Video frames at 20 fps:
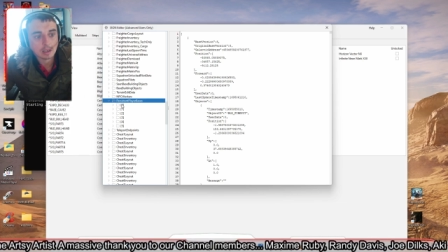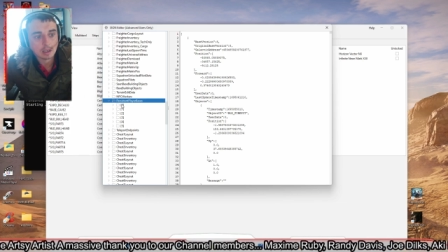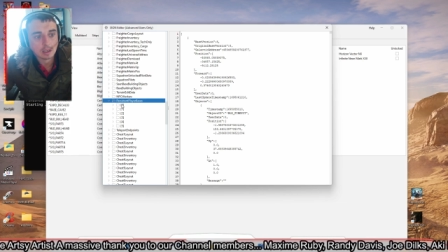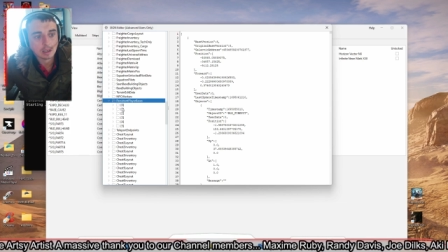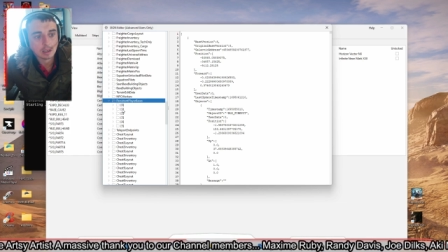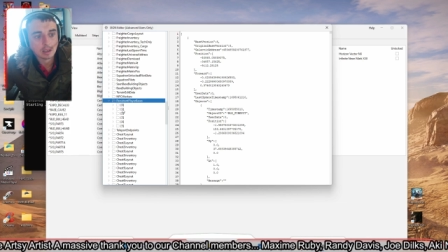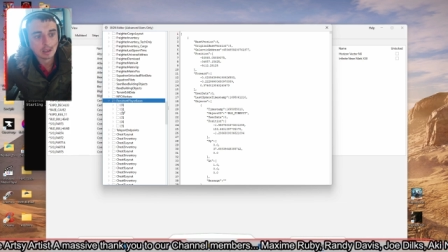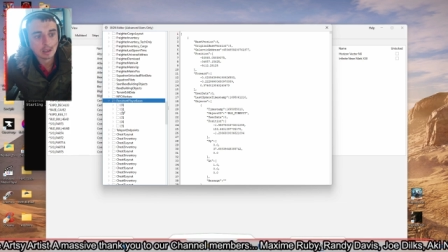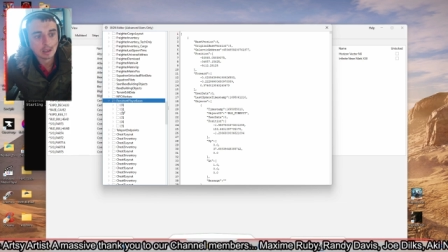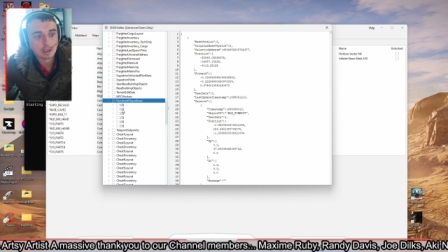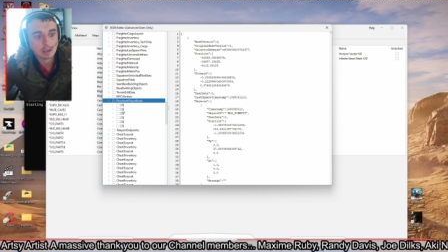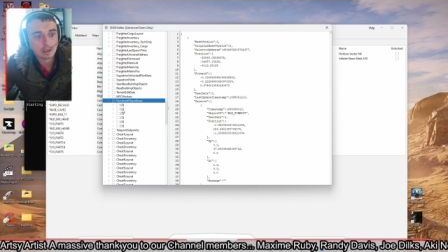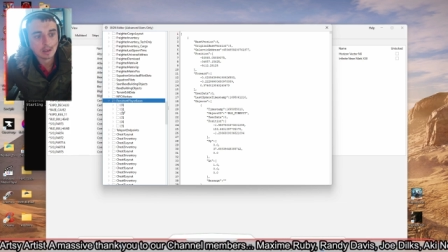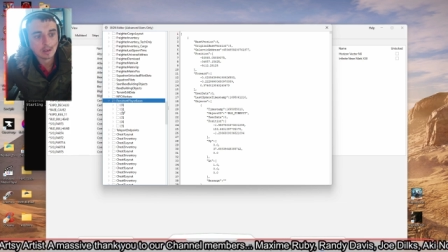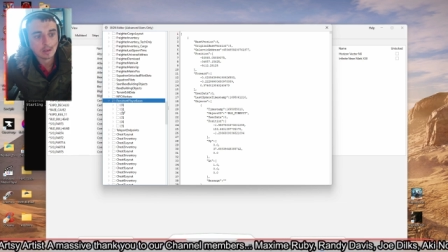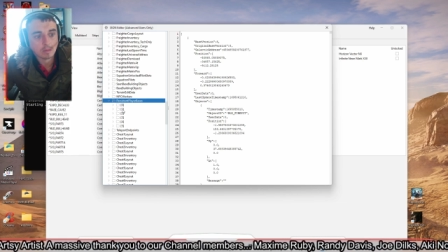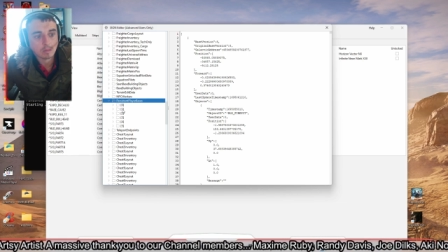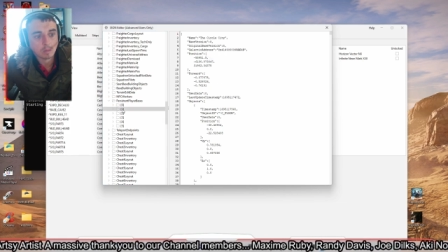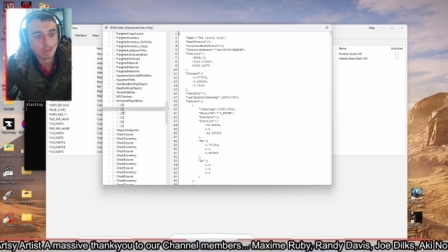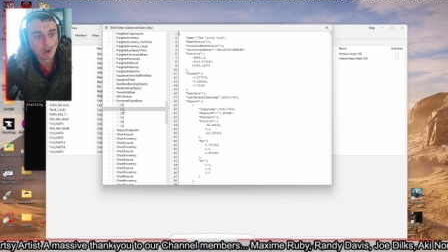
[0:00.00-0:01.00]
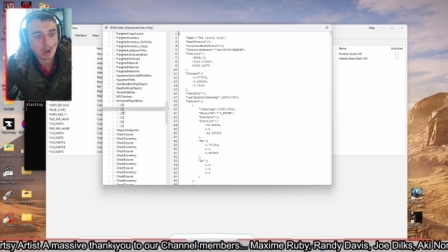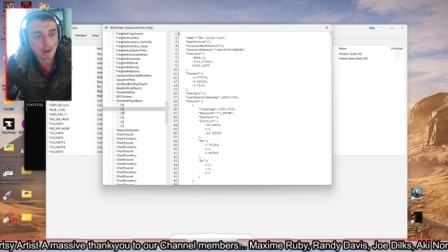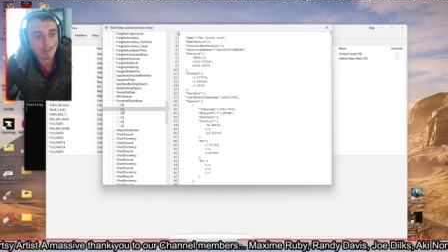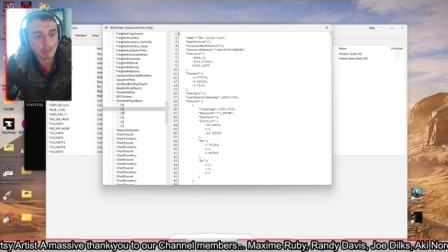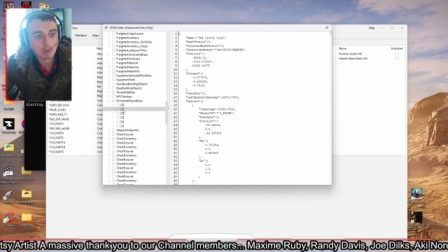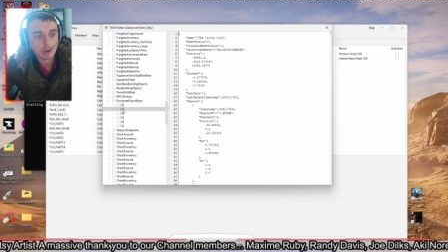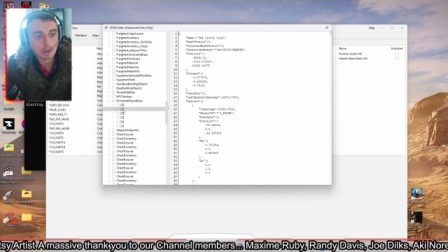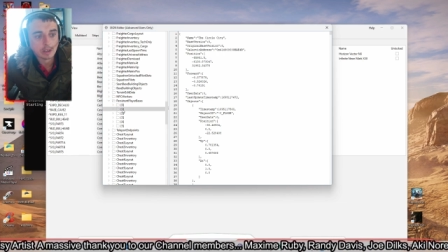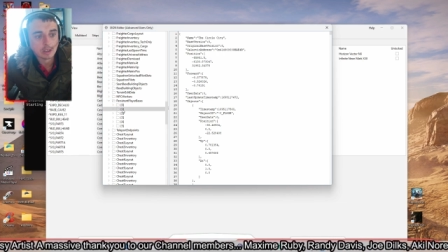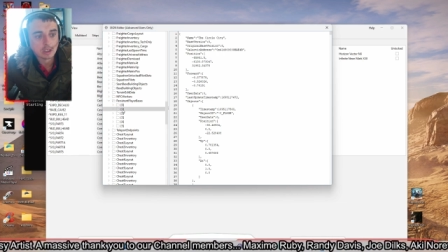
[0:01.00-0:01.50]
Uh, what I'm
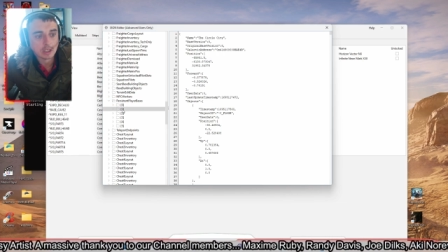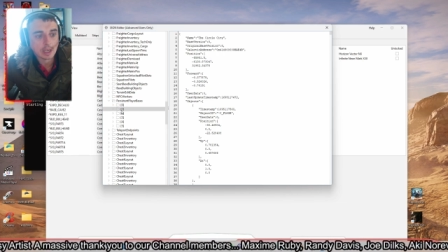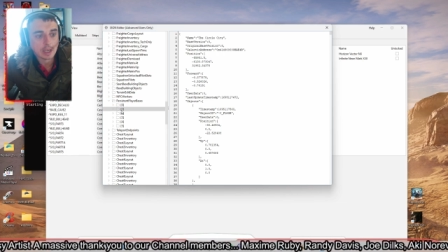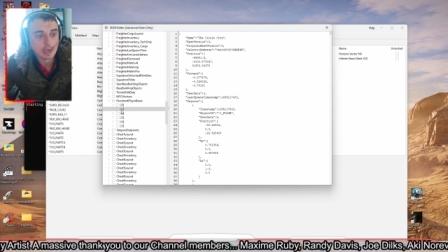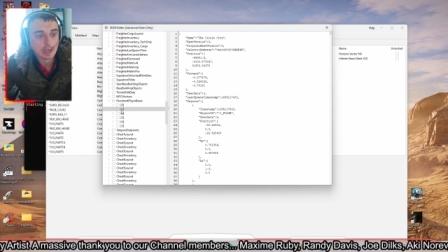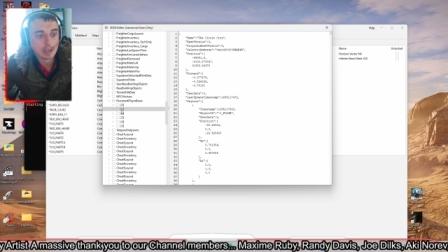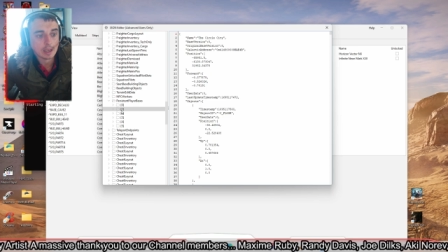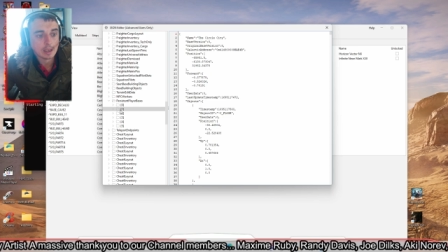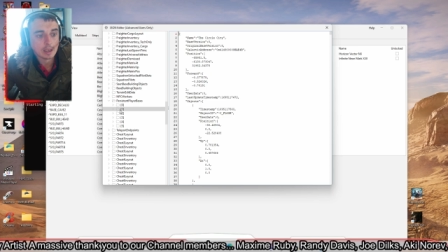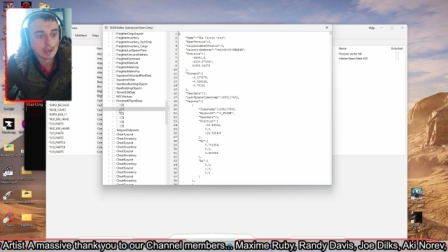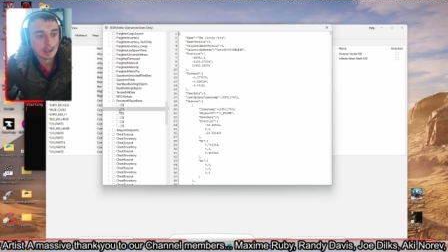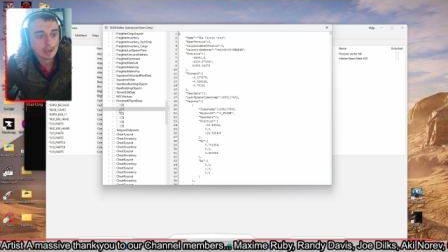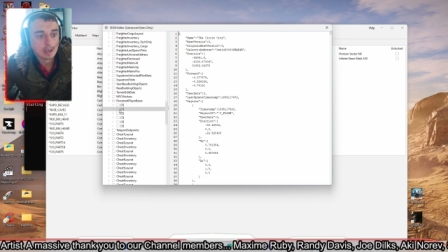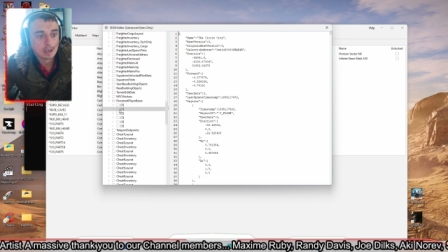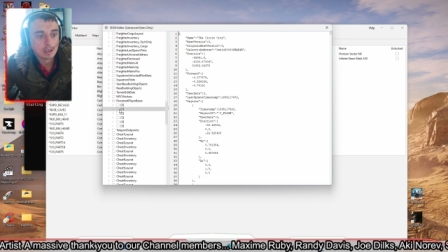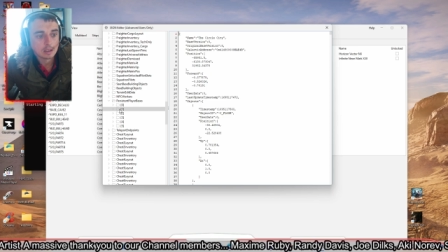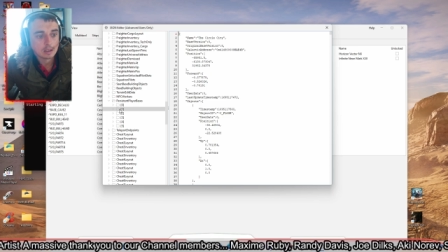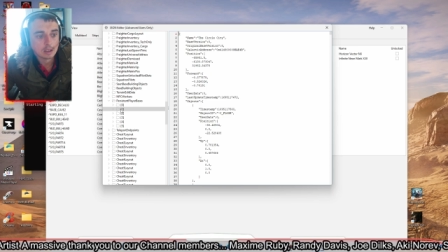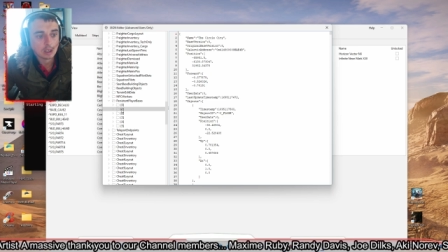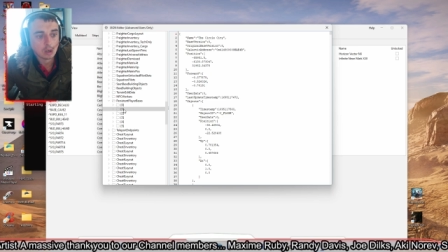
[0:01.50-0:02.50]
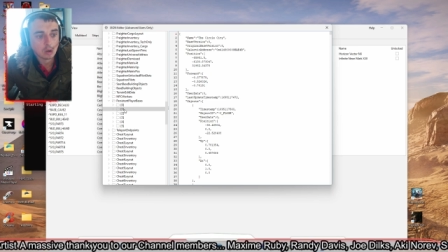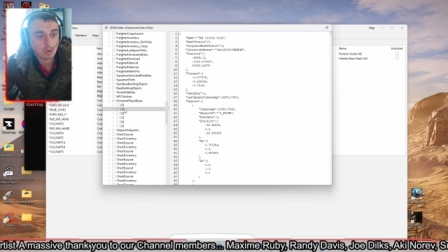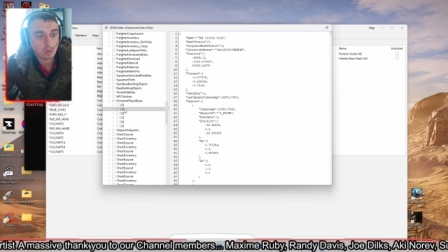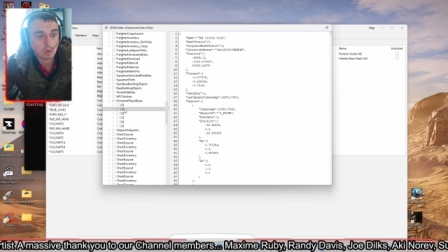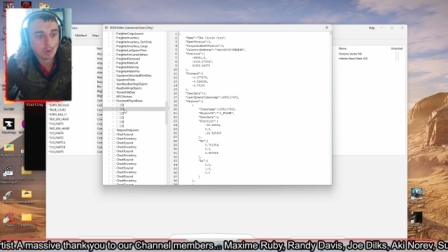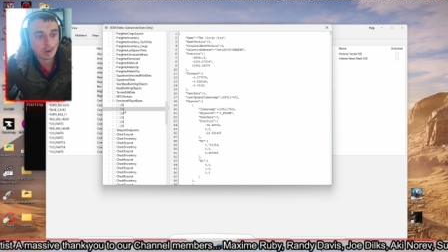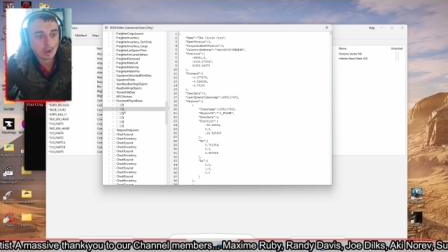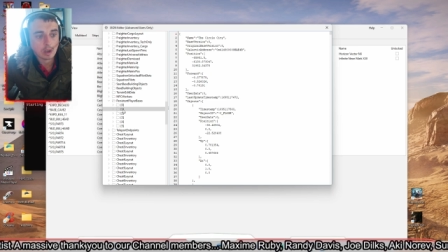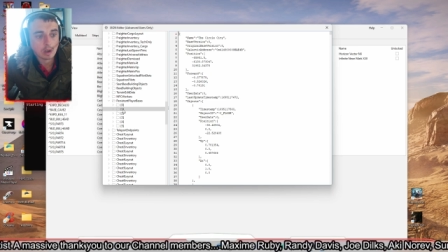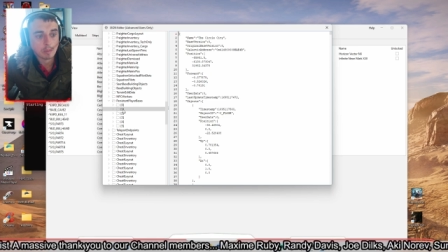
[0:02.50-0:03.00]
wanting to edit,
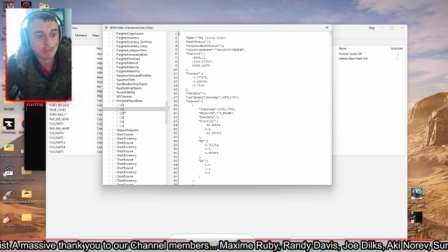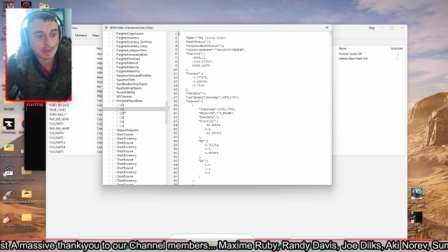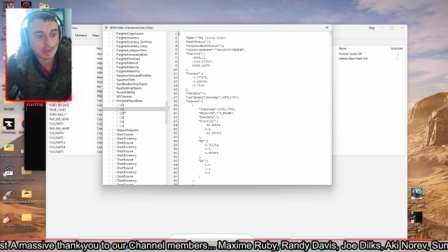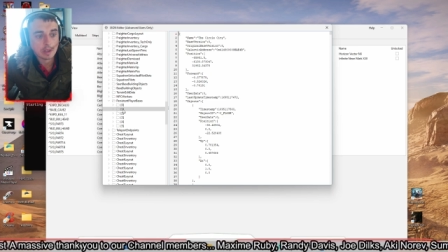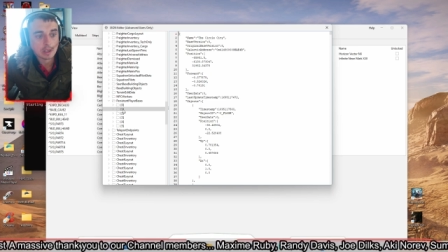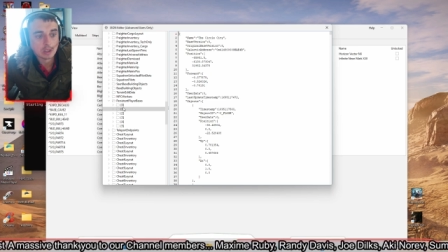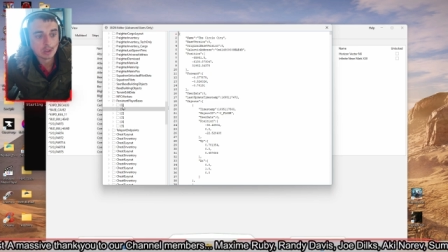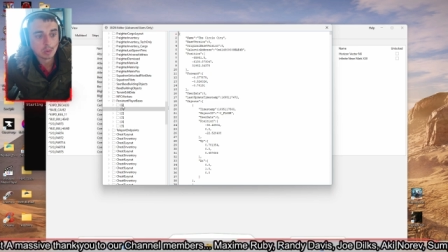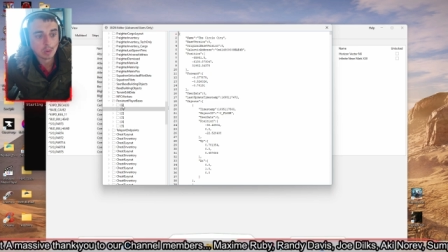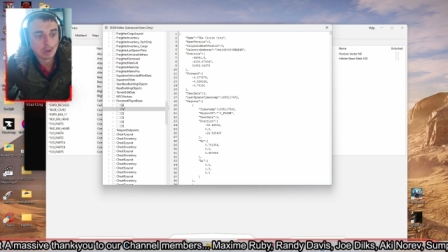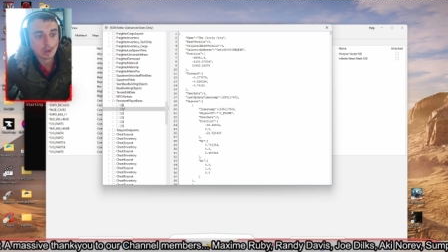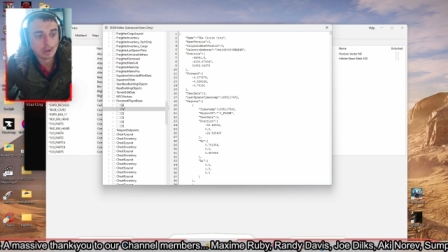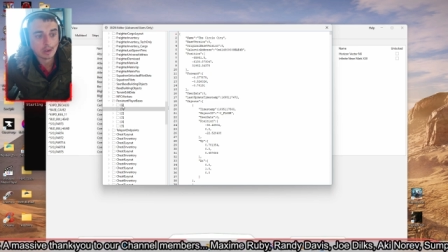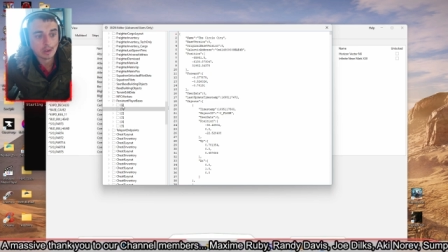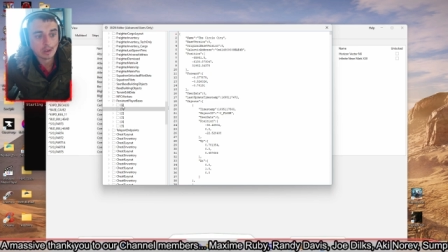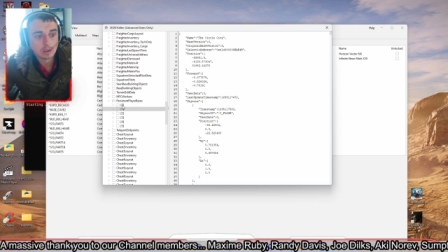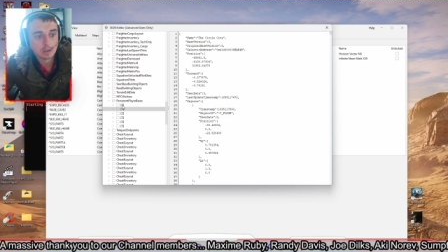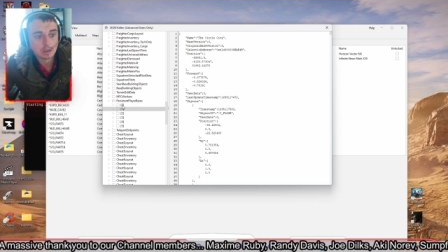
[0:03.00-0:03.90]
so it'll be this one.